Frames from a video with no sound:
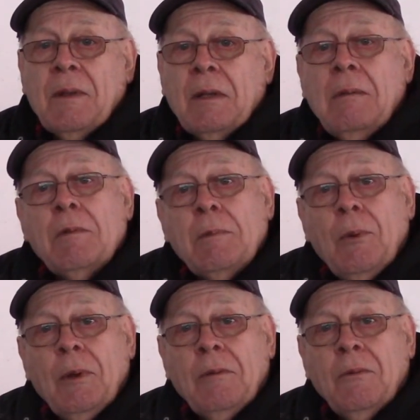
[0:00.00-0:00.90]
There comes a
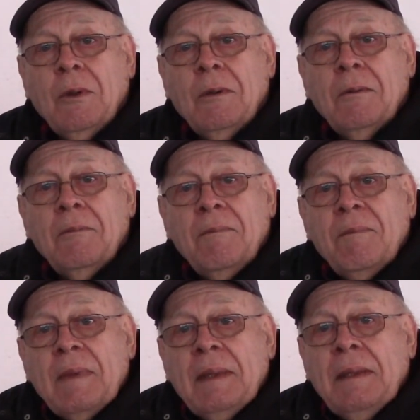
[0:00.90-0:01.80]
point where
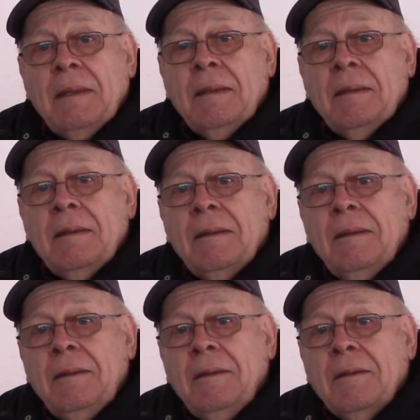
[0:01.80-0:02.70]

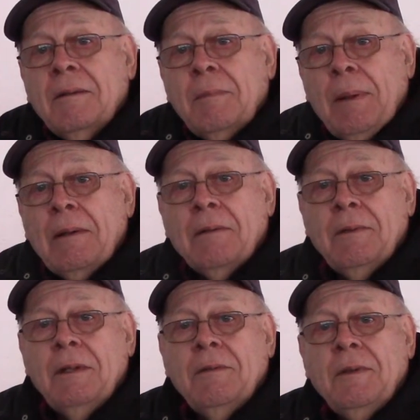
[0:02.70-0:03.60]
you're a part of
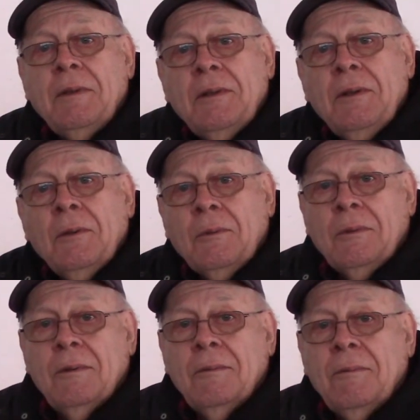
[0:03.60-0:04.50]
it if you
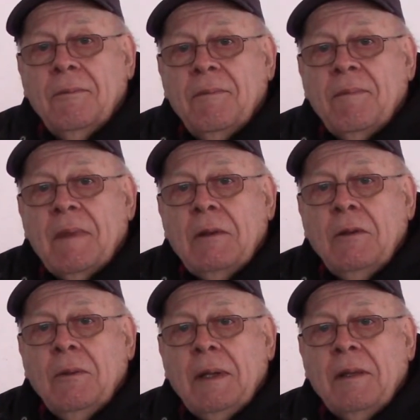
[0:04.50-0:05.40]
don't
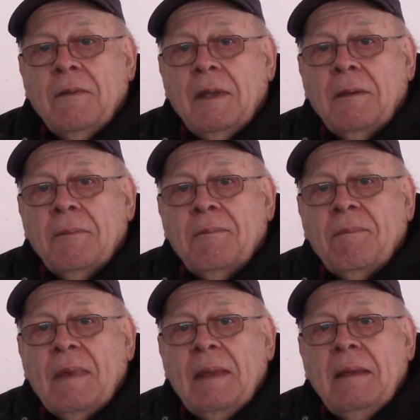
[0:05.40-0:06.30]
do anything.
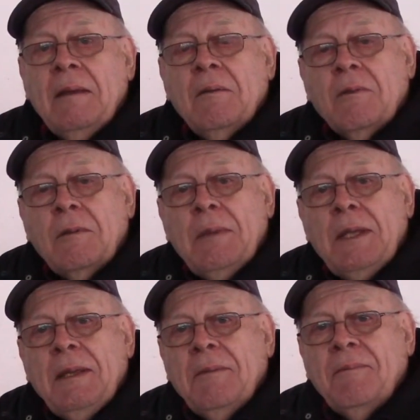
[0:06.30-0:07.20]
For
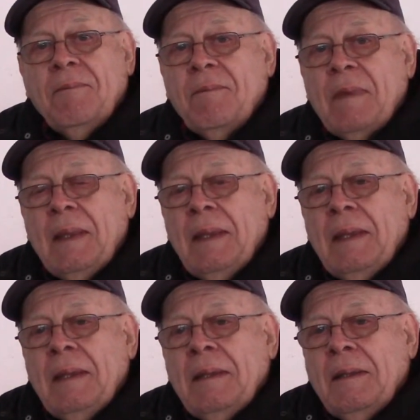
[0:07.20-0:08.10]
me,
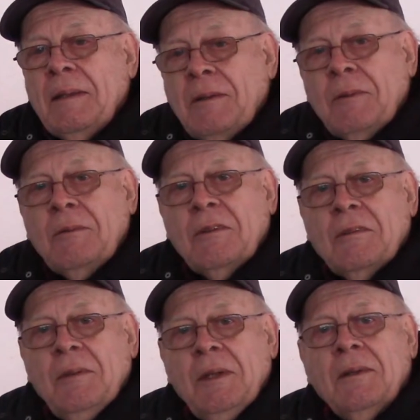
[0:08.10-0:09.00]
you don't
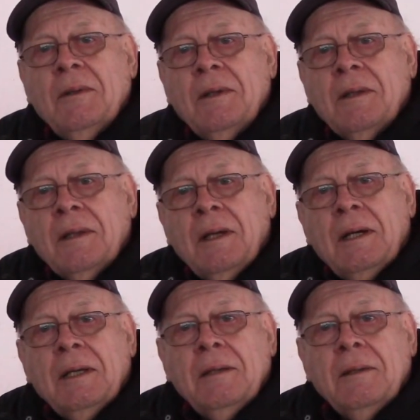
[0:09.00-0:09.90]
squeal on a
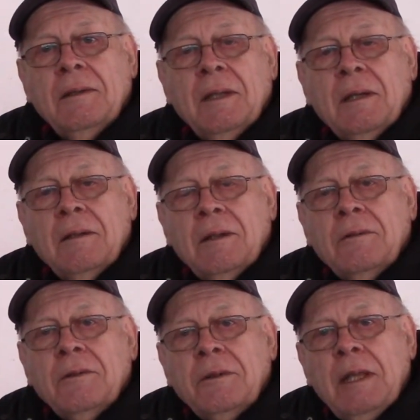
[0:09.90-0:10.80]
guy and
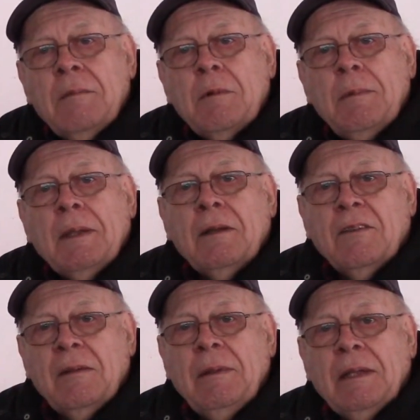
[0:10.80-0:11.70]
on your neighbor because
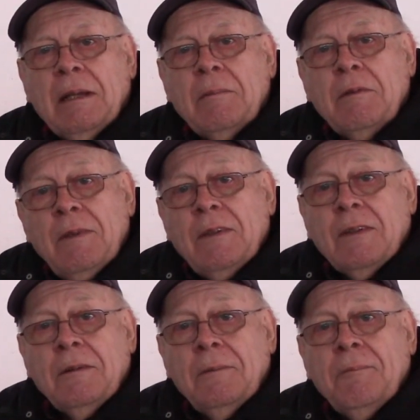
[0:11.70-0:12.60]
somebody come to
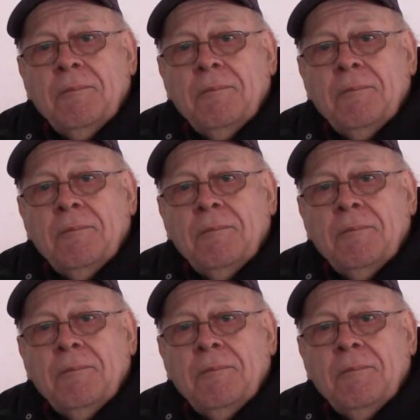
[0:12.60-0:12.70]
visit.